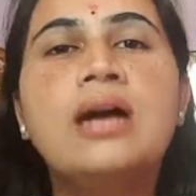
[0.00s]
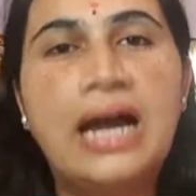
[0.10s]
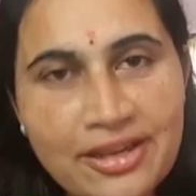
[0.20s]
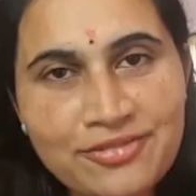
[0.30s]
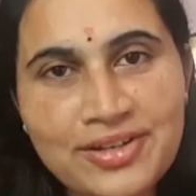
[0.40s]

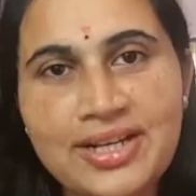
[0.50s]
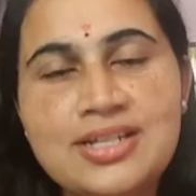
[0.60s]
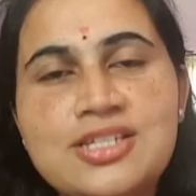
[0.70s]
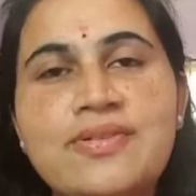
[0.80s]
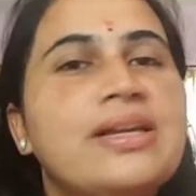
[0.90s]
Hi
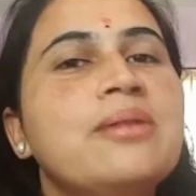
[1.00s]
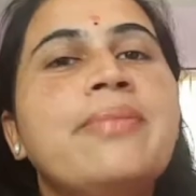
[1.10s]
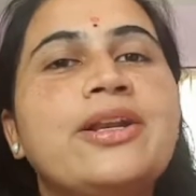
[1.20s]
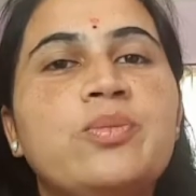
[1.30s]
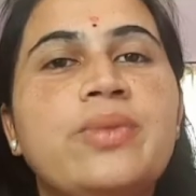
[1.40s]
friends, welcome
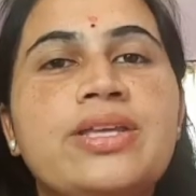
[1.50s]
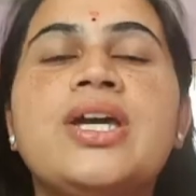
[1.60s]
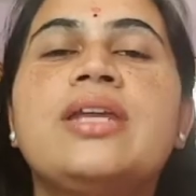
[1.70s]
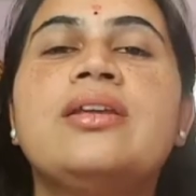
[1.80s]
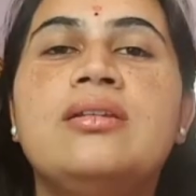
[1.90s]
back to my
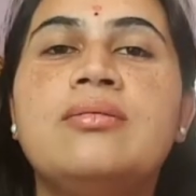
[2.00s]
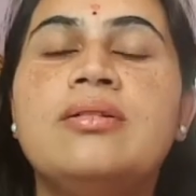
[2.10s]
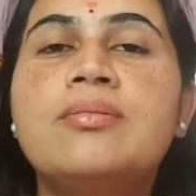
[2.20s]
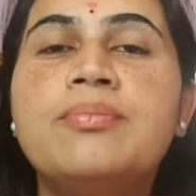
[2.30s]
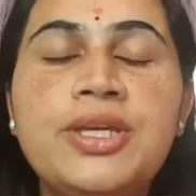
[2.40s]
channel.
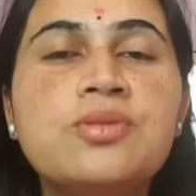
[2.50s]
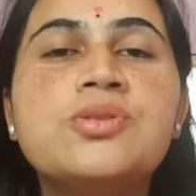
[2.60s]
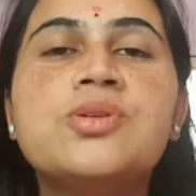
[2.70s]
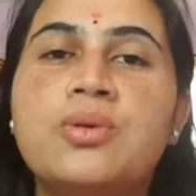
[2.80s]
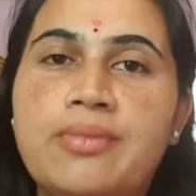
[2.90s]

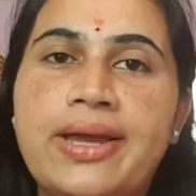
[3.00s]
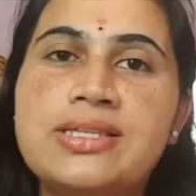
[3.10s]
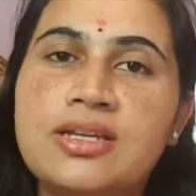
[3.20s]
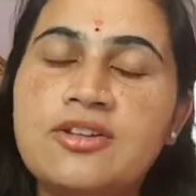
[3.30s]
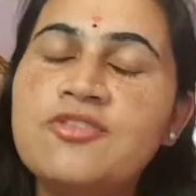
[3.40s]
Piyush Zone,
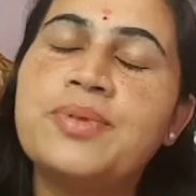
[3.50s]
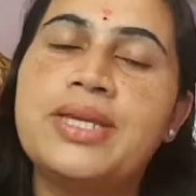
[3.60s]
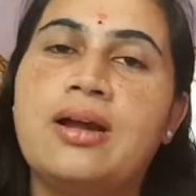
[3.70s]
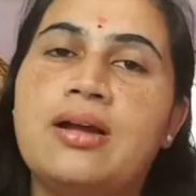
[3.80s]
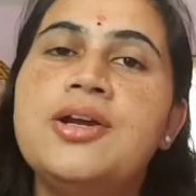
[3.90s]
myself
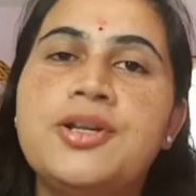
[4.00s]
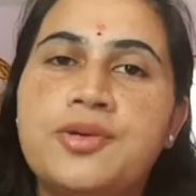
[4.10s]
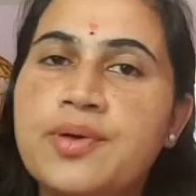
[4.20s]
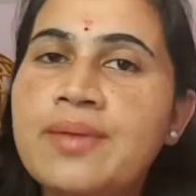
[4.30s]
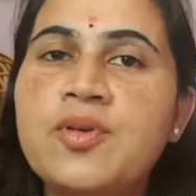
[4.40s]
Priya.
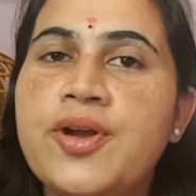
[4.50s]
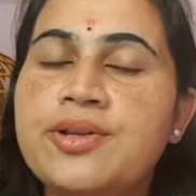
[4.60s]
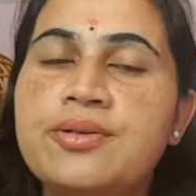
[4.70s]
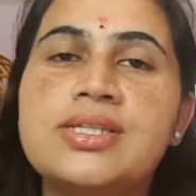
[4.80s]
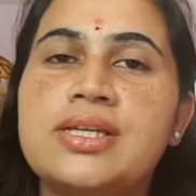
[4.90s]
Today I am
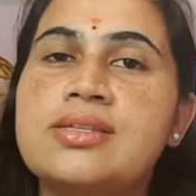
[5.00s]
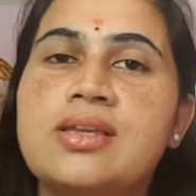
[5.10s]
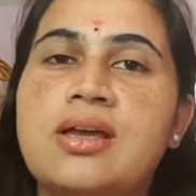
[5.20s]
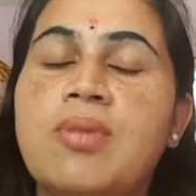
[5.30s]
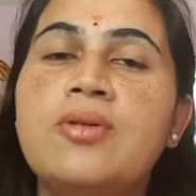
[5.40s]
going to
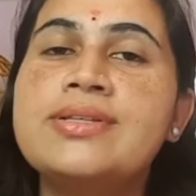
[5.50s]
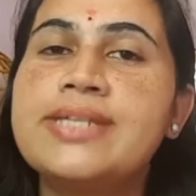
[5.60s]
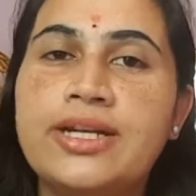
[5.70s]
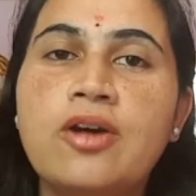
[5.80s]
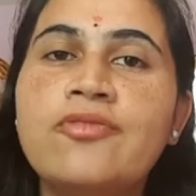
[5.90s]
discuss about
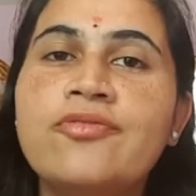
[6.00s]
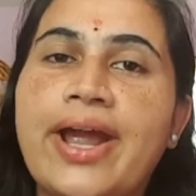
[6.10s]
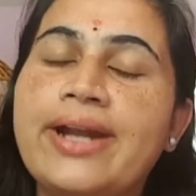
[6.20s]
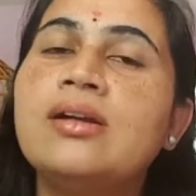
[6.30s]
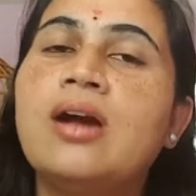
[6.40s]
setoff
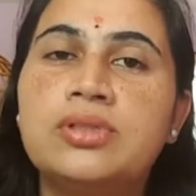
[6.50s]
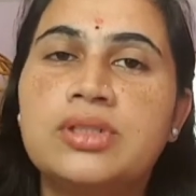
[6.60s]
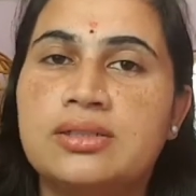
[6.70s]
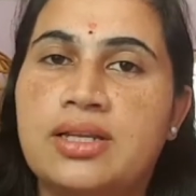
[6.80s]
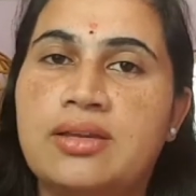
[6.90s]
and
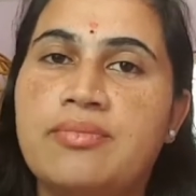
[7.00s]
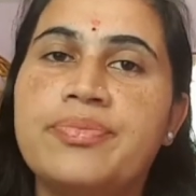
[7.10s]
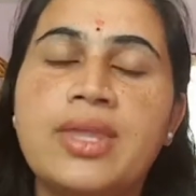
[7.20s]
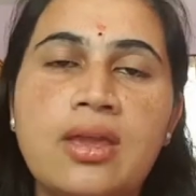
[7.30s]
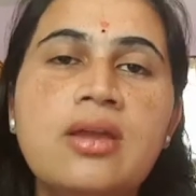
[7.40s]
counterclaim.
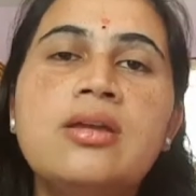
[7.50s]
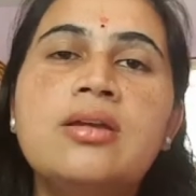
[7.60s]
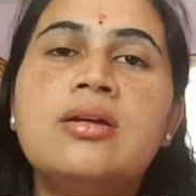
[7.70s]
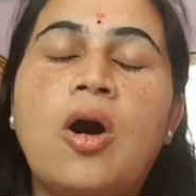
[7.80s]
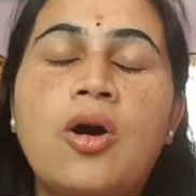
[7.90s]

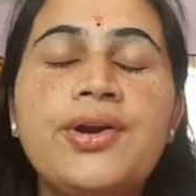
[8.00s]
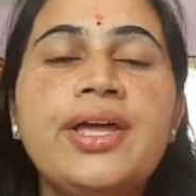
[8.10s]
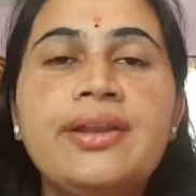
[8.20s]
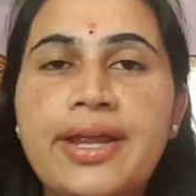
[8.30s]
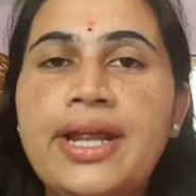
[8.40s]

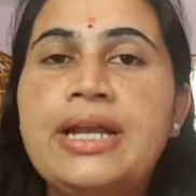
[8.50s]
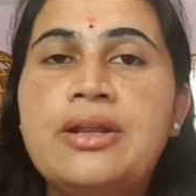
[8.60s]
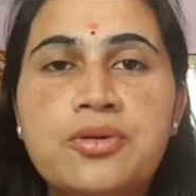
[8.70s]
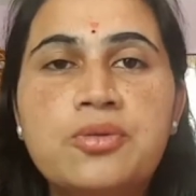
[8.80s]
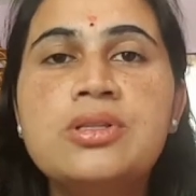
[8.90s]
Order
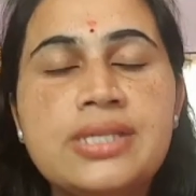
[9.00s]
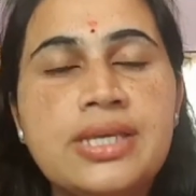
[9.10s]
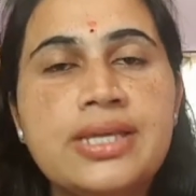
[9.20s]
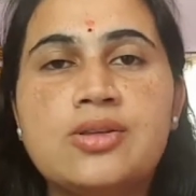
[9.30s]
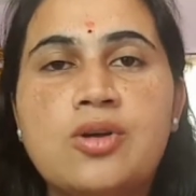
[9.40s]
8 Rule
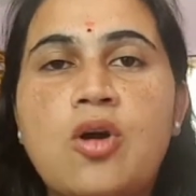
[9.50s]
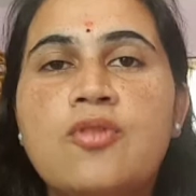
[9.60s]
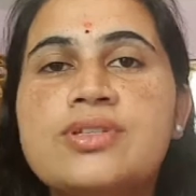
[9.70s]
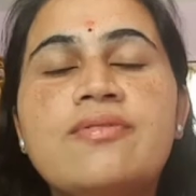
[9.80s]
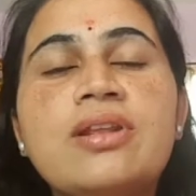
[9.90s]
6
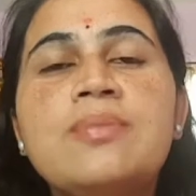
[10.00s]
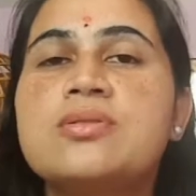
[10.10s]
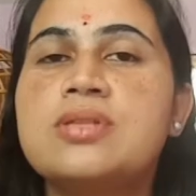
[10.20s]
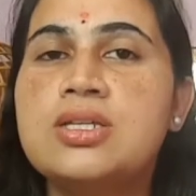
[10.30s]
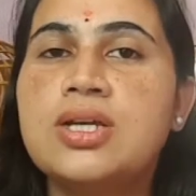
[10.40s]
of Civil
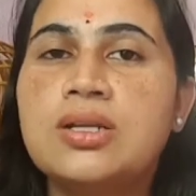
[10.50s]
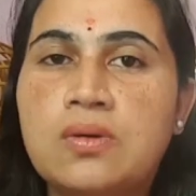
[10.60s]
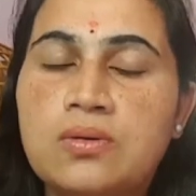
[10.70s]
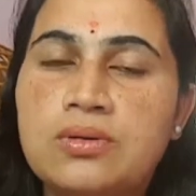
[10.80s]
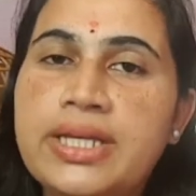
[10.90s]
Procedure
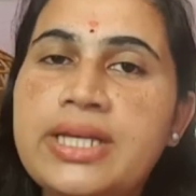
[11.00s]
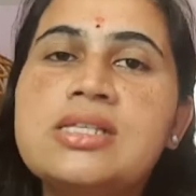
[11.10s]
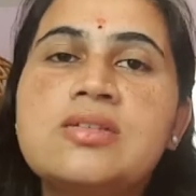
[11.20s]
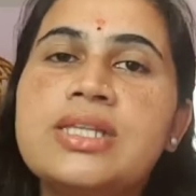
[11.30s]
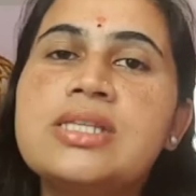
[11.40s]
Code
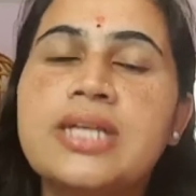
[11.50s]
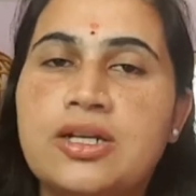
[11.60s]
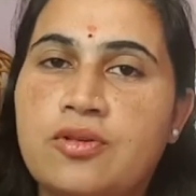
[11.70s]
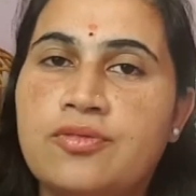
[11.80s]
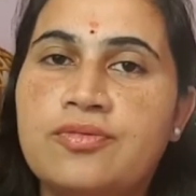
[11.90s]
deals with
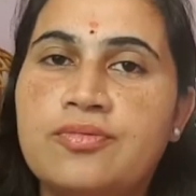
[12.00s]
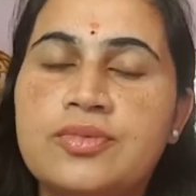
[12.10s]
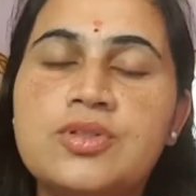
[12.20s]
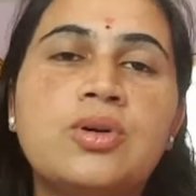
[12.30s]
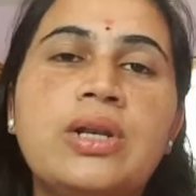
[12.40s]
setoff.
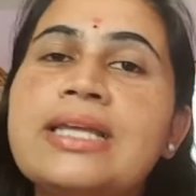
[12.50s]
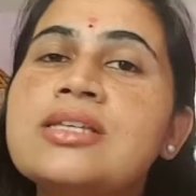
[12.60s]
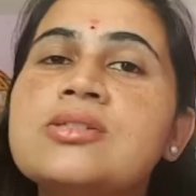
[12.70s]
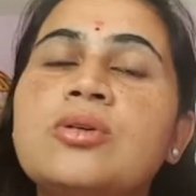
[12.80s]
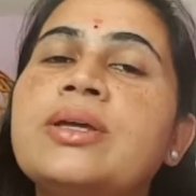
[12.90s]
So let
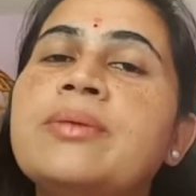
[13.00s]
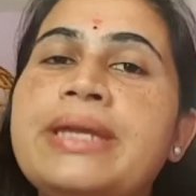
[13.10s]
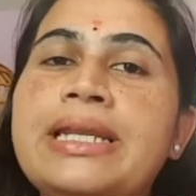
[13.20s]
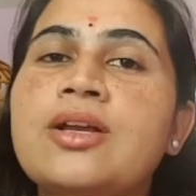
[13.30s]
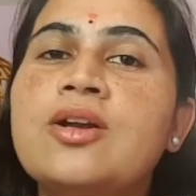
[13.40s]
us know the
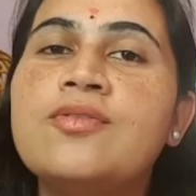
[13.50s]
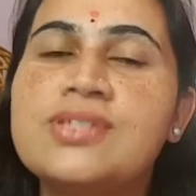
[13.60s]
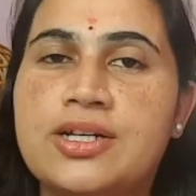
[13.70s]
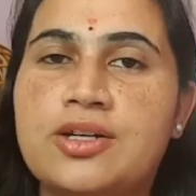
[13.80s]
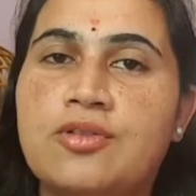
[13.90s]
meaning
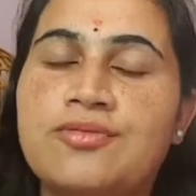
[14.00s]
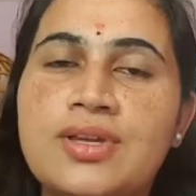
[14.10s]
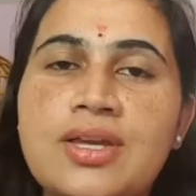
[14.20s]
of setoff.